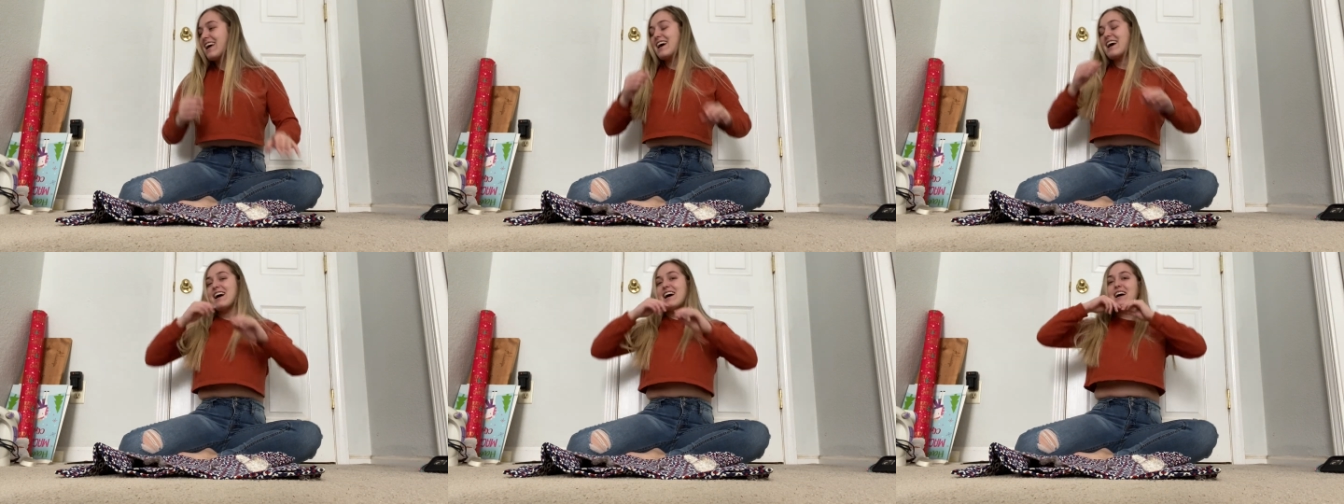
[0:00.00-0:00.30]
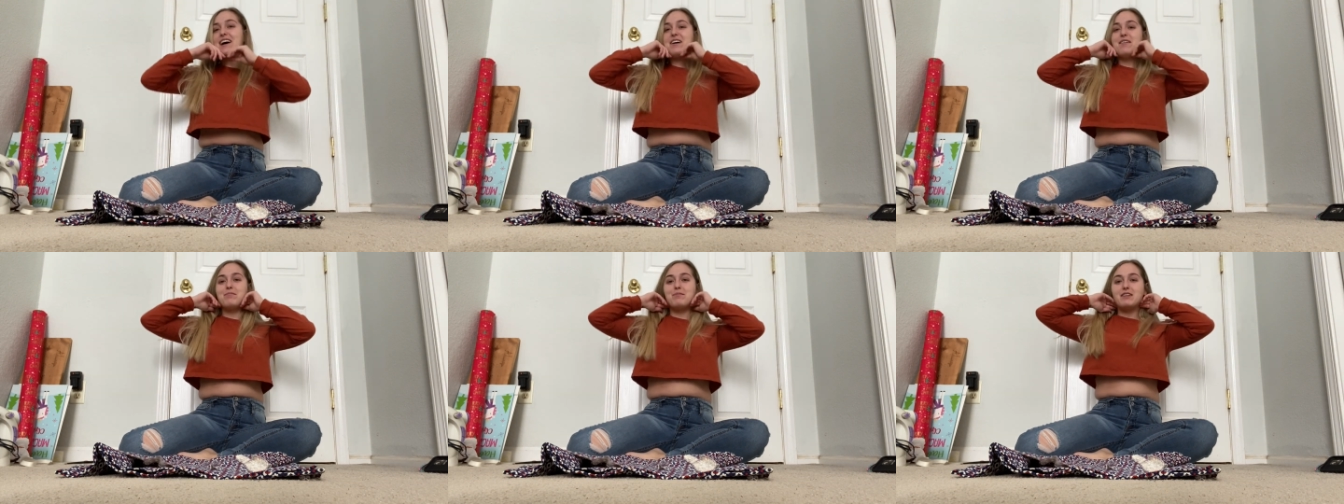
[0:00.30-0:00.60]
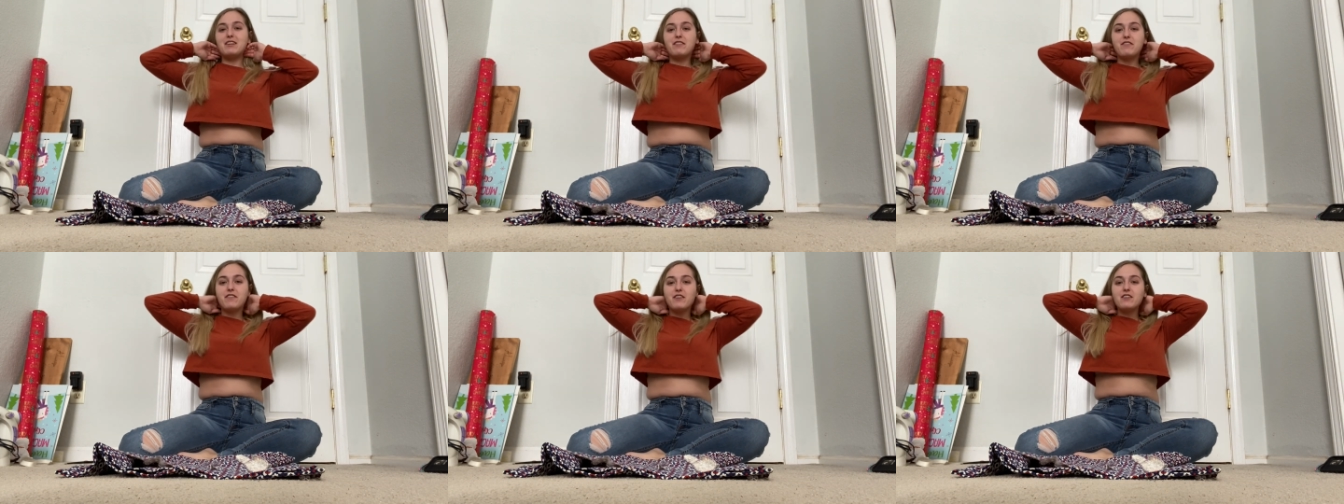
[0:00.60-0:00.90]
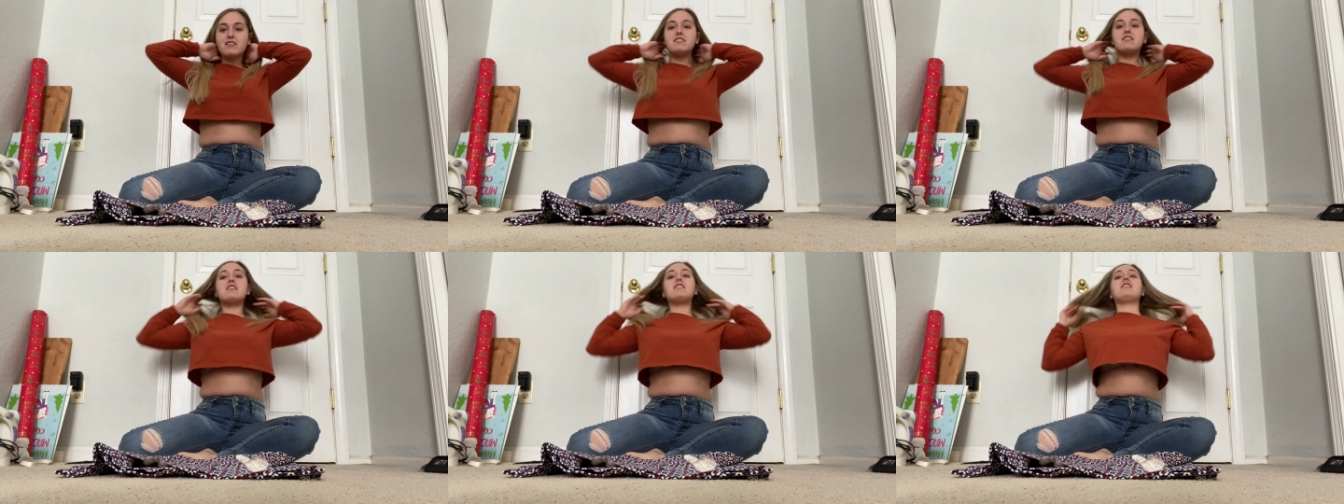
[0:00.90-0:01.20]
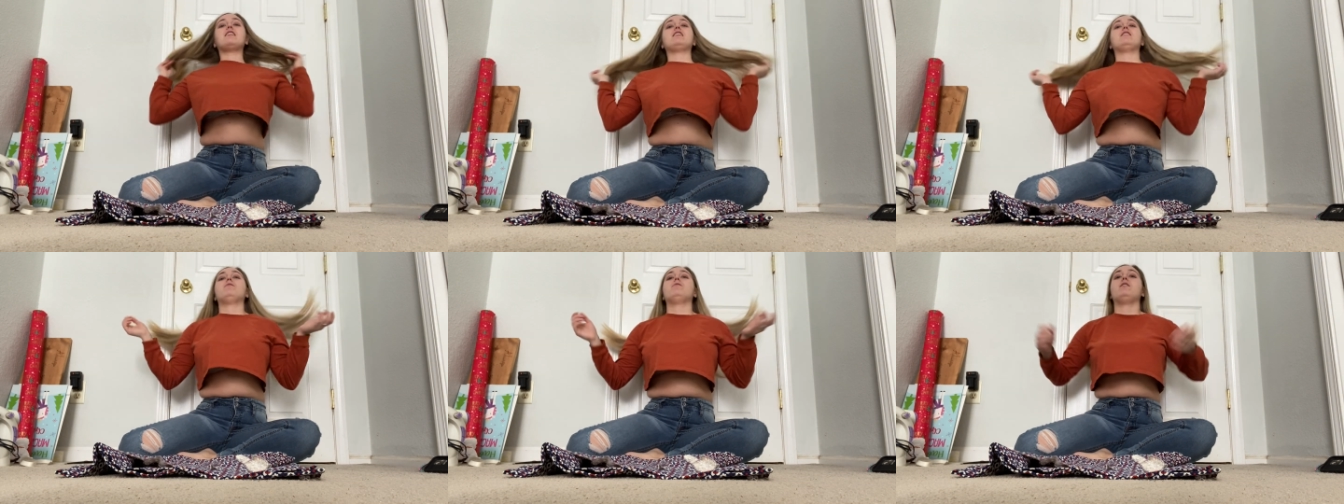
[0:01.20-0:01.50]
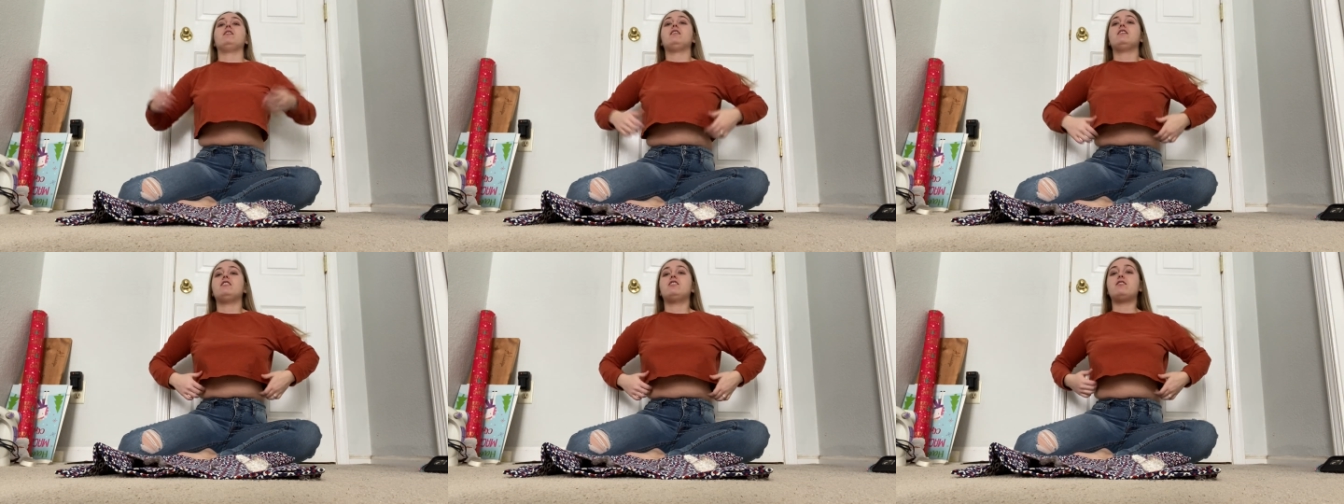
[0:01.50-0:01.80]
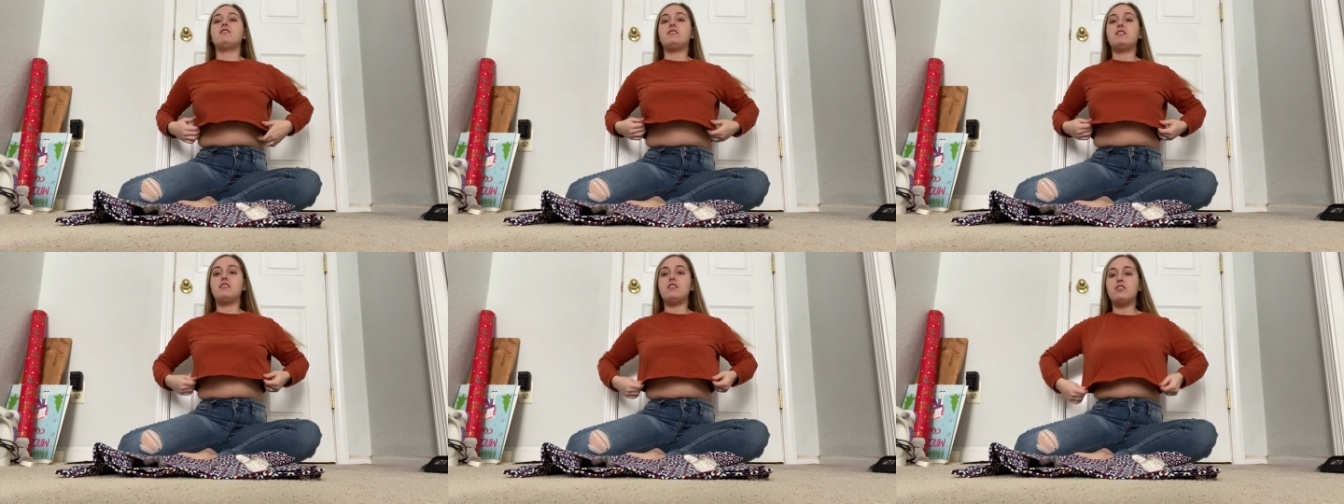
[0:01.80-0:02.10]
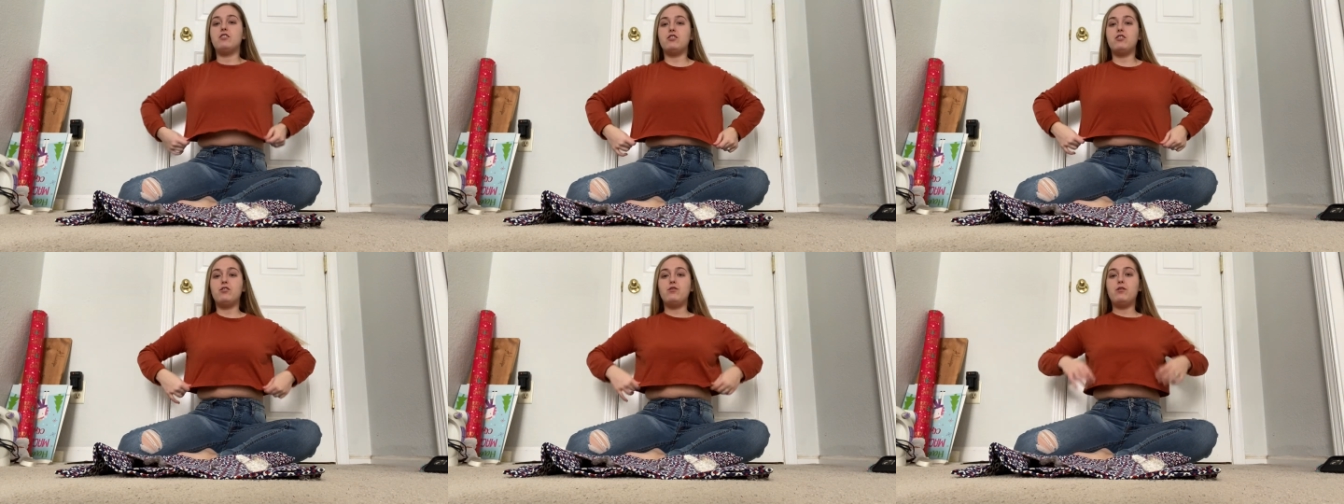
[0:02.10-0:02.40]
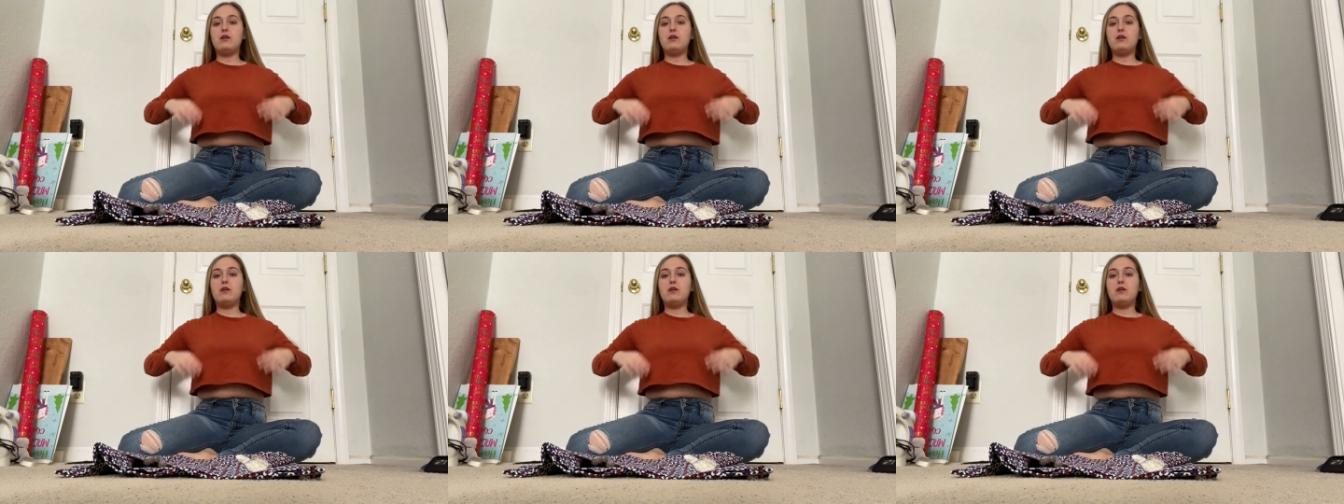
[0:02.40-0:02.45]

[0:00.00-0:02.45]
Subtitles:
But the first thing that I really just need to do